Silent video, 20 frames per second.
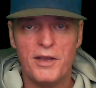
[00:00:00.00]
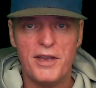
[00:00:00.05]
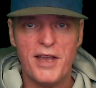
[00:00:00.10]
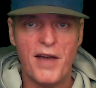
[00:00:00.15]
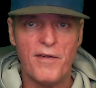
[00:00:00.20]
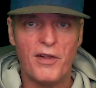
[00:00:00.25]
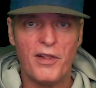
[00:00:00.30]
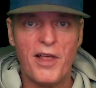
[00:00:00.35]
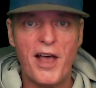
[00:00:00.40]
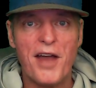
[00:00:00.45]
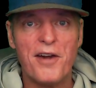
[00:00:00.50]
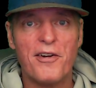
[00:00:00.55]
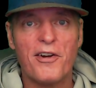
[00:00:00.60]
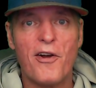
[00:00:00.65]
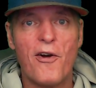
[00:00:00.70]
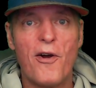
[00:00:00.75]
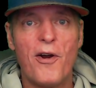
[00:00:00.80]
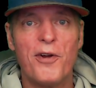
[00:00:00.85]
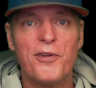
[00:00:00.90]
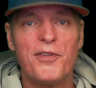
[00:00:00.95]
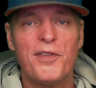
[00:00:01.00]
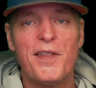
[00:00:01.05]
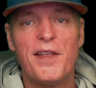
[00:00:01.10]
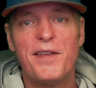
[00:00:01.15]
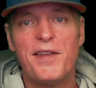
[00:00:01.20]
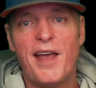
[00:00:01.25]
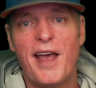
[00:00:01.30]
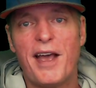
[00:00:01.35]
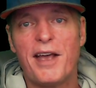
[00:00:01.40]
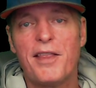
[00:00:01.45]
You have a lot of cards in the
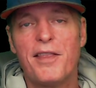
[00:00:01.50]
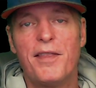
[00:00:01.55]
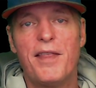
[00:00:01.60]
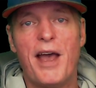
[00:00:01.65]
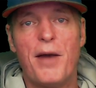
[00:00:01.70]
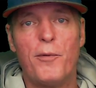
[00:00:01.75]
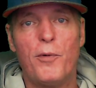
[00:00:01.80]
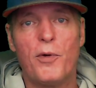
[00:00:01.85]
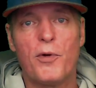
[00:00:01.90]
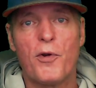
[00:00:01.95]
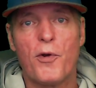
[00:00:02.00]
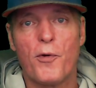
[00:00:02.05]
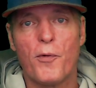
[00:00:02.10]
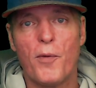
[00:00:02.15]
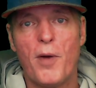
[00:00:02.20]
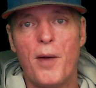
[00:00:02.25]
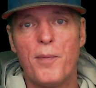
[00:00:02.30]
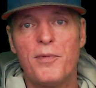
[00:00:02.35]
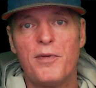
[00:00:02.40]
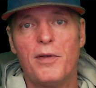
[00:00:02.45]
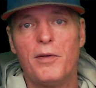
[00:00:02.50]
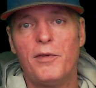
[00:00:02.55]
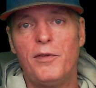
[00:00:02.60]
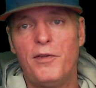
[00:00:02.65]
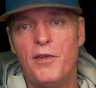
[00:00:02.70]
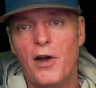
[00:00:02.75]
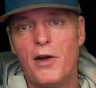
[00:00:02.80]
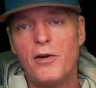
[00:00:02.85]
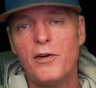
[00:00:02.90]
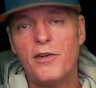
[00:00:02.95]
deck that will corrupt
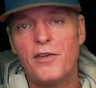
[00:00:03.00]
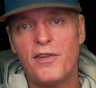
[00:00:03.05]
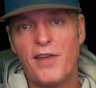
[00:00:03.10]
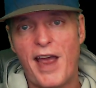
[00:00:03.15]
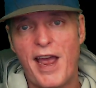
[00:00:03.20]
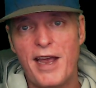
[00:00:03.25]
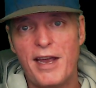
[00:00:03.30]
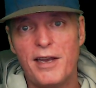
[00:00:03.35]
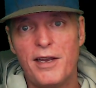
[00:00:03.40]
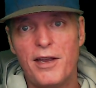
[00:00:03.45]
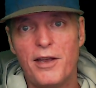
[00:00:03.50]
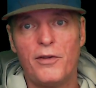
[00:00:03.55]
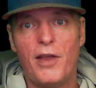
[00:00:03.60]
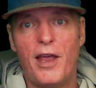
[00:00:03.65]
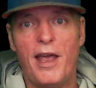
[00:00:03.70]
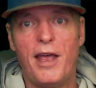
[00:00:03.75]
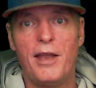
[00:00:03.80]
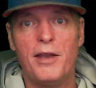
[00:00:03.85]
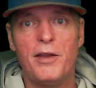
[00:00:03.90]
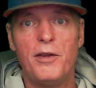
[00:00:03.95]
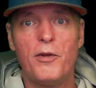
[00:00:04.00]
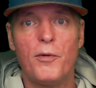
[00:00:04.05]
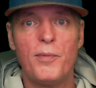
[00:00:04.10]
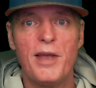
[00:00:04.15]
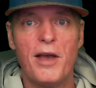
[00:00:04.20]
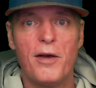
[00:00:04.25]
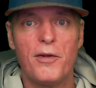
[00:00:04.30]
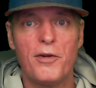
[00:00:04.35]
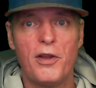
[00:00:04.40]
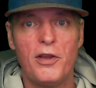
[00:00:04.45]
Dunk Tank, and you'll
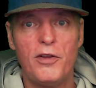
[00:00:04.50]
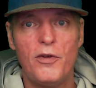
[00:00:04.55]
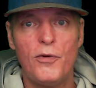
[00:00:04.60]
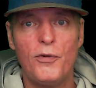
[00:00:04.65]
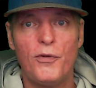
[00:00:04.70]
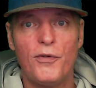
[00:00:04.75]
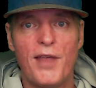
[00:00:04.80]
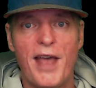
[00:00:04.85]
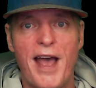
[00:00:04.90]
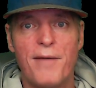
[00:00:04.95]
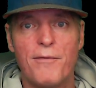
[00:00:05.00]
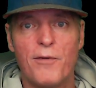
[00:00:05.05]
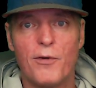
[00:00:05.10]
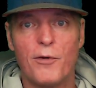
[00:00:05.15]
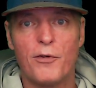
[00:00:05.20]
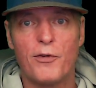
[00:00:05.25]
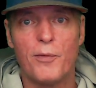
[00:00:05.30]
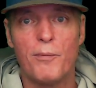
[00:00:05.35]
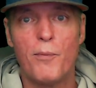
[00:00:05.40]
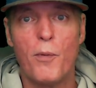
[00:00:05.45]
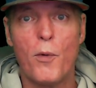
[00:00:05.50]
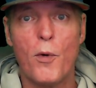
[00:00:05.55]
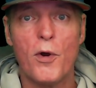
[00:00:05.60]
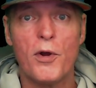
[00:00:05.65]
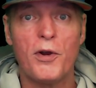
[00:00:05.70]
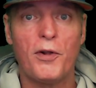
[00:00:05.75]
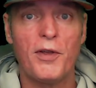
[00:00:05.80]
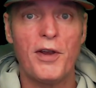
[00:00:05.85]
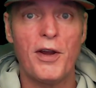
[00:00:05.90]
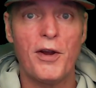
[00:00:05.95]
be able to use that for some
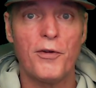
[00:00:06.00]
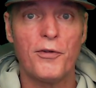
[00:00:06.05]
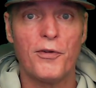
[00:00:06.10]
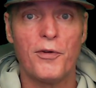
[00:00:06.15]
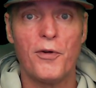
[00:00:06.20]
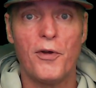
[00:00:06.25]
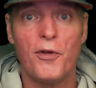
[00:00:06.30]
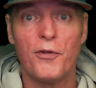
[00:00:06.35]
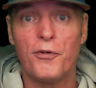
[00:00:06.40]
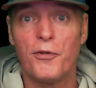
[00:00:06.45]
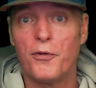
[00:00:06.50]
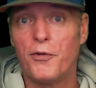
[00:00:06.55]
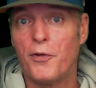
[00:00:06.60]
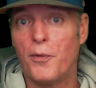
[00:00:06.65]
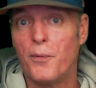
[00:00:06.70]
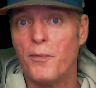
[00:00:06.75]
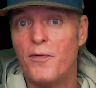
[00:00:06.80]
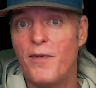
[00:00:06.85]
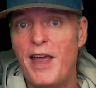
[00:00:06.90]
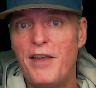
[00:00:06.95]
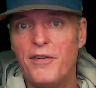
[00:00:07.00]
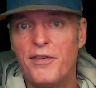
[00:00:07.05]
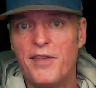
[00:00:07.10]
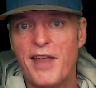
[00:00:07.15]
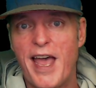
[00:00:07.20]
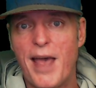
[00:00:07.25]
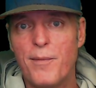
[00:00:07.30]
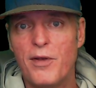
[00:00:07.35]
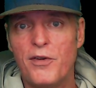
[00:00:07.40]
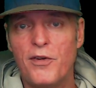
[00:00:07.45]
board clears and also some face
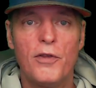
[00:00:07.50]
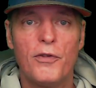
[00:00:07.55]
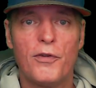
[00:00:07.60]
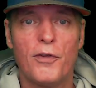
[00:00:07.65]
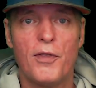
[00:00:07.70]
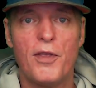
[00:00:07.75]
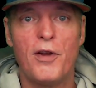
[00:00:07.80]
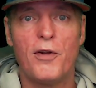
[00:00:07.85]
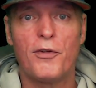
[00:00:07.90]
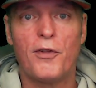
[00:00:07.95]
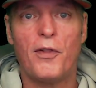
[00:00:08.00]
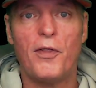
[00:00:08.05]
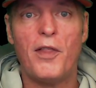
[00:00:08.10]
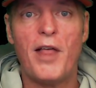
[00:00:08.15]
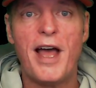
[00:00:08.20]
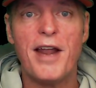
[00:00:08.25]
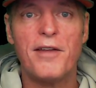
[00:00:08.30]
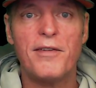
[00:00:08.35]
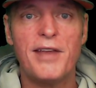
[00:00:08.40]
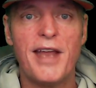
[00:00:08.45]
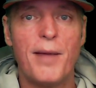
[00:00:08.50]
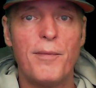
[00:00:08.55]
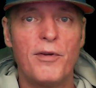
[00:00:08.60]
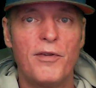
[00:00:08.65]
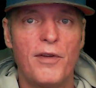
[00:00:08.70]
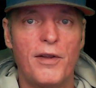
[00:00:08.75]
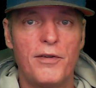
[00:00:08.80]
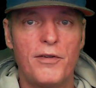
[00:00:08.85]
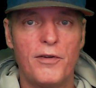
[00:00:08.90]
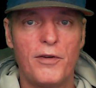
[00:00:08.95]
damage. So there's a lot of
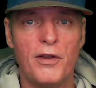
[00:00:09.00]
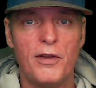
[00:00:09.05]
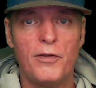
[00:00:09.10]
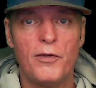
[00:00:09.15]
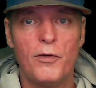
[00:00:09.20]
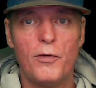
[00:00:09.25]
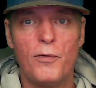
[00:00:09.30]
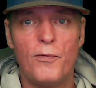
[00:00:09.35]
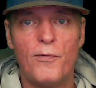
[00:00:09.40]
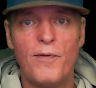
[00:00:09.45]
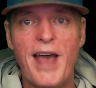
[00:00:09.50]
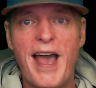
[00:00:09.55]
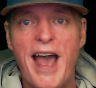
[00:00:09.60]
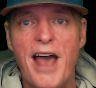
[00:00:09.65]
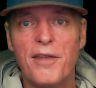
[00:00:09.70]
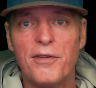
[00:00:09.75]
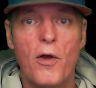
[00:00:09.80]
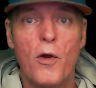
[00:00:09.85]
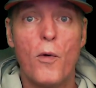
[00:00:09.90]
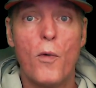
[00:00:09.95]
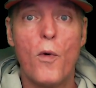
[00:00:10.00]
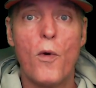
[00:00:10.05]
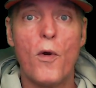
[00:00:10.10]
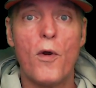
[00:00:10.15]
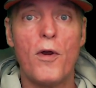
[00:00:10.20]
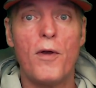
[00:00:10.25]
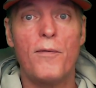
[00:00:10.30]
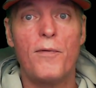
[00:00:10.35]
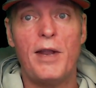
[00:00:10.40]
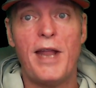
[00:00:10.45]
damage that you can do fast,
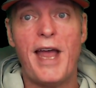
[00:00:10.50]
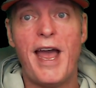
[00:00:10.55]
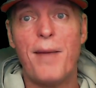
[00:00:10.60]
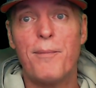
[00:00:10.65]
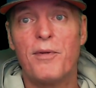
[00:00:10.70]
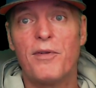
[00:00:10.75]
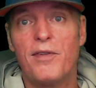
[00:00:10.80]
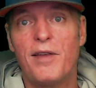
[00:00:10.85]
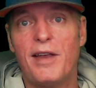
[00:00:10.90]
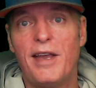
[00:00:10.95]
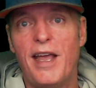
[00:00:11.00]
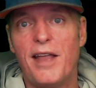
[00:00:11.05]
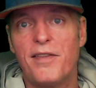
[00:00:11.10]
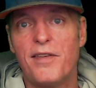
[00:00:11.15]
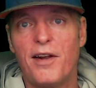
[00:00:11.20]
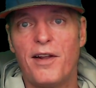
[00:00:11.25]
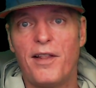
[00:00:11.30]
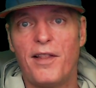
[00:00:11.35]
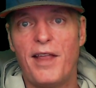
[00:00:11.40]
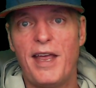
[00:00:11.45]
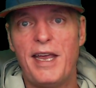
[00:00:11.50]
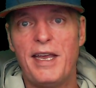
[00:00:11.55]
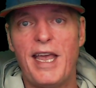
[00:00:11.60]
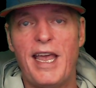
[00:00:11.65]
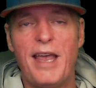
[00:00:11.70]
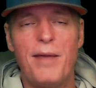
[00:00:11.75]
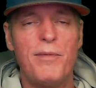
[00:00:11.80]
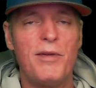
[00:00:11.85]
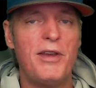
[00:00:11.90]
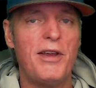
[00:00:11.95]
or if it happens to get to the late
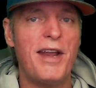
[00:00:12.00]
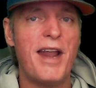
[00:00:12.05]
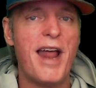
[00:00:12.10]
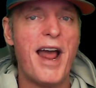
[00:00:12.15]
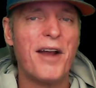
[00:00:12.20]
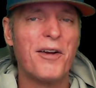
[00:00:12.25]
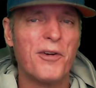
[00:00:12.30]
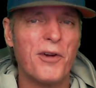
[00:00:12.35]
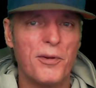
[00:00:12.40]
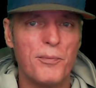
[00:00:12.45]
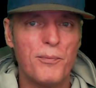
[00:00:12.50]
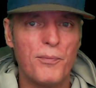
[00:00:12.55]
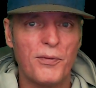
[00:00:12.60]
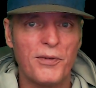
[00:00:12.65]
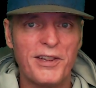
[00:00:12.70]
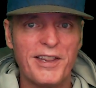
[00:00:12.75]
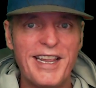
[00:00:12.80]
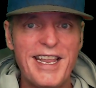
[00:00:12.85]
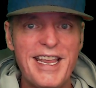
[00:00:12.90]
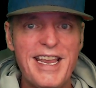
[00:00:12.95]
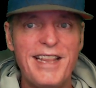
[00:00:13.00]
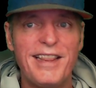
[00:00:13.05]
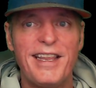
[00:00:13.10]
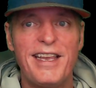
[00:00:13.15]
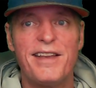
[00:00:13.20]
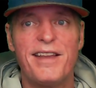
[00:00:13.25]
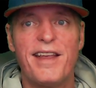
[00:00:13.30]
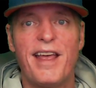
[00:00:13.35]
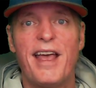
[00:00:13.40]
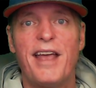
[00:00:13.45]
game, you're not
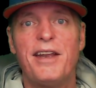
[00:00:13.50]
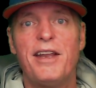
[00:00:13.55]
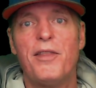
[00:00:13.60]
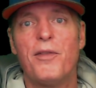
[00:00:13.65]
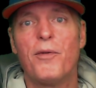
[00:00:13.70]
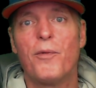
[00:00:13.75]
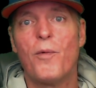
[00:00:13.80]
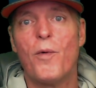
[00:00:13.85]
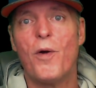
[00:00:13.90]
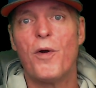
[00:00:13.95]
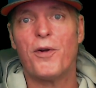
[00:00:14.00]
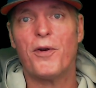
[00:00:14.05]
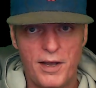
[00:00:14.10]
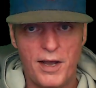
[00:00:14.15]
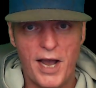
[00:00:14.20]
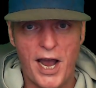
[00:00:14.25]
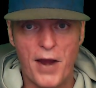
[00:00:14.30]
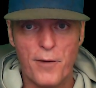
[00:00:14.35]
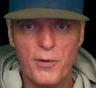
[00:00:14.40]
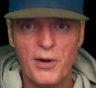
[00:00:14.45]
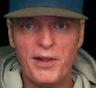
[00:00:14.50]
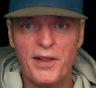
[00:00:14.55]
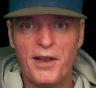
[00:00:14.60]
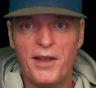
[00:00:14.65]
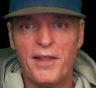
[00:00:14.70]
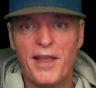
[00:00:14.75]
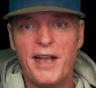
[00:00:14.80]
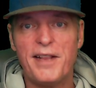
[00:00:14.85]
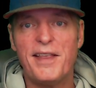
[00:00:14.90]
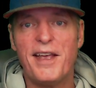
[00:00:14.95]
completely dead in the water. I really
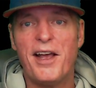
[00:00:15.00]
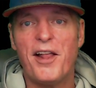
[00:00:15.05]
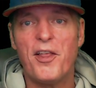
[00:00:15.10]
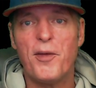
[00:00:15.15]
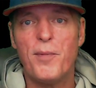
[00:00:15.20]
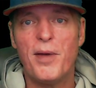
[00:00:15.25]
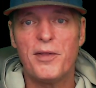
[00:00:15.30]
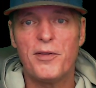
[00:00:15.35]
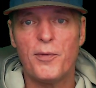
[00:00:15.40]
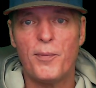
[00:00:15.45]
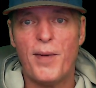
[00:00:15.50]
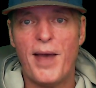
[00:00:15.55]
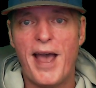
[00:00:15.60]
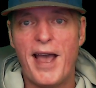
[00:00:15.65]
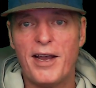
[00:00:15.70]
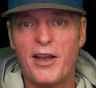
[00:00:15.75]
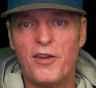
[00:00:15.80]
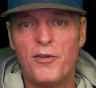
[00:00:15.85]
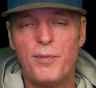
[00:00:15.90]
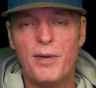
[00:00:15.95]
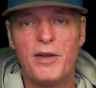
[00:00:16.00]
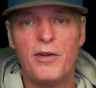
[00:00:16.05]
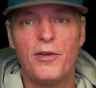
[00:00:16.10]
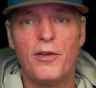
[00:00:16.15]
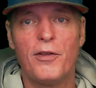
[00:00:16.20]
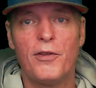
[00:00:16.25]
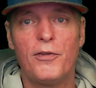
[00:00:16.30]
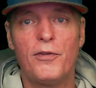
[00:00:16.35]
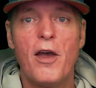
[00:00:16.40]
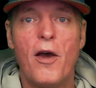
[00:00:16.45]
like the elemental package
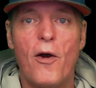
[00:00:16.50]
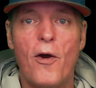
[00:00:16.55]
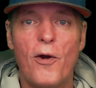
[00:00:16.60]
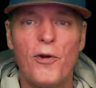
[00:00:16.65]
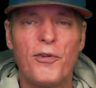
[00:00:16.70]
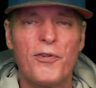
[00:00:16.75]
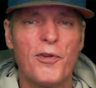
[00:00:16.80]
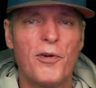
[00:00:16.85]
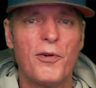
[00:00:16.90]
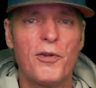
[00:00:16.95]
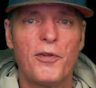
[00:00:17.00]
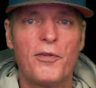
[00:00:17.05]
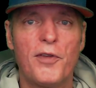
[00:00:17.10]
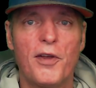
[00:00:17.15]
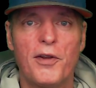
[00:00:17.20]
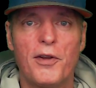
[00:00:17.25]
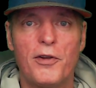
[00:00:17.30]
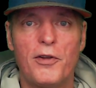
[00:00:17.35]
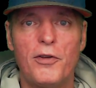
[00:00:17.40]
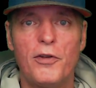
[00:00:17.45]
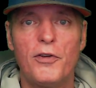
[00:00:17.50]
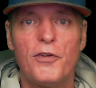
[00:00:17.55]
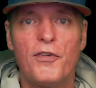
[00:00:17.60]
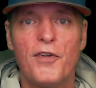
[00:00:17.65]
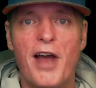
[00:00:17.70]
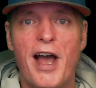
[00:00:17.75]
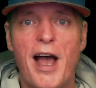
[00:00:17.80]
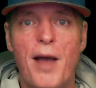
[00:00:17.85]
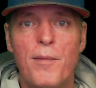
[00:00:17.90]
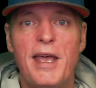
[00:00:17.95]
because Hearthstone has done a good
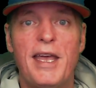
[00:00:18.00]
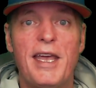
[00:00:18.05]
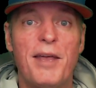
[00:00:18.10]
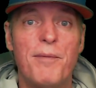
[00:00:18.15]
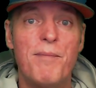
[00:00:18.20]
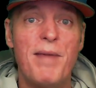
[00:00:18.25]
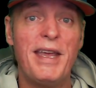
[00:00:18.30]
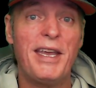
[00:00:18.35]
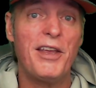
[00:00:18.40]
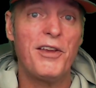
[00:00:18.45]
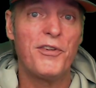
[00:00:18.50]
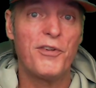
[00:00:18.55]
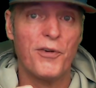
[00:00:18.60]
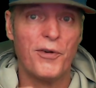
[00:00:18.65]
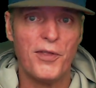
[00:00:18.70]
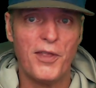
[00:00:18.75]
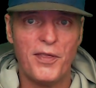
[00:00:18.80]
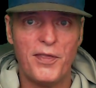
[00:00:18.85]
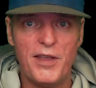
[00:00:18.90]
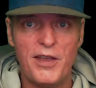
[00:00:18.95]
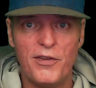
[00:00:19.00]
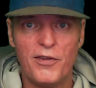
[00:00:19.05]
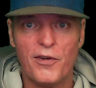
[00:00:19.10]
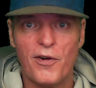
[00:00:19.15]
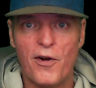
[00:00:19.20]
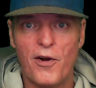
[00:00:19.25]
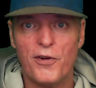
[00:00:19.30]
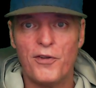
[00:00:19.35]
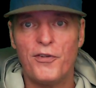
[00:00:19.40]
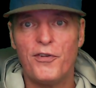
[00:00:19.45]
job in making sure that these
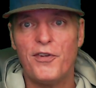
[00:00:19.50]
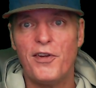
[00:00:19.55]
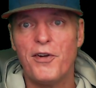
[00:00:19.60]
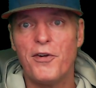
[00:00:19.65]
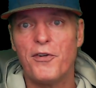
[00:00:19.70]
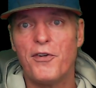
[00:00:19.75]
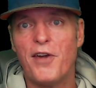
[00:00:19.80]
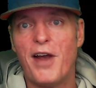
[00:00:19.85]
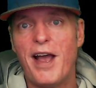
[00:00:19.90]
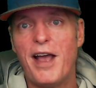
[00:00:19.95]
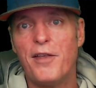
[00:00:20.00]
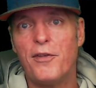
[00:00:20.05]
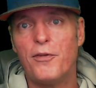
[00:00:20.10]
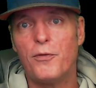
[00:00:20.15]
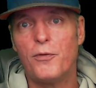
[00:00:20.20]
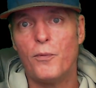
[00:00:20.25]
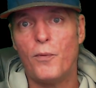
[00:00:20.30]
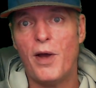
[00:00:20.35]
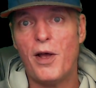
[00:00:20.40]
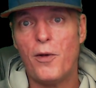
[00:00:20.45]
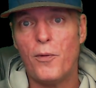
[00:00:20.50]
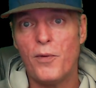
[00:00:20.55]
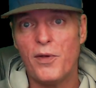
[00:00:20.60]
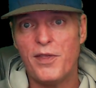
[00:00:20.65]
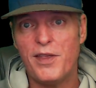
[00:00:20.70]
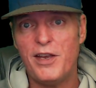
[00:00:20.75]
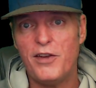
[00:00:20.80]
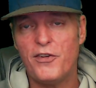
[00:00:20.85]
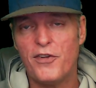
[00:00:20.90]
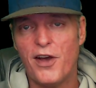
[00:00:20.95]
cards synergize well
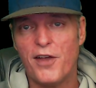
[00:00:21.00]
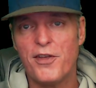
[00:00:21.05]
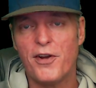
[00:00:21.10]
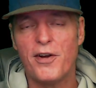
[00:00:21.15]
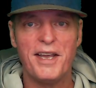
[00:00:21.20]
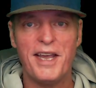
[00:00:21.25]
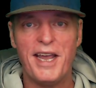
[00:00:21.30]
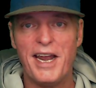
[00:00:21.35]
with each other.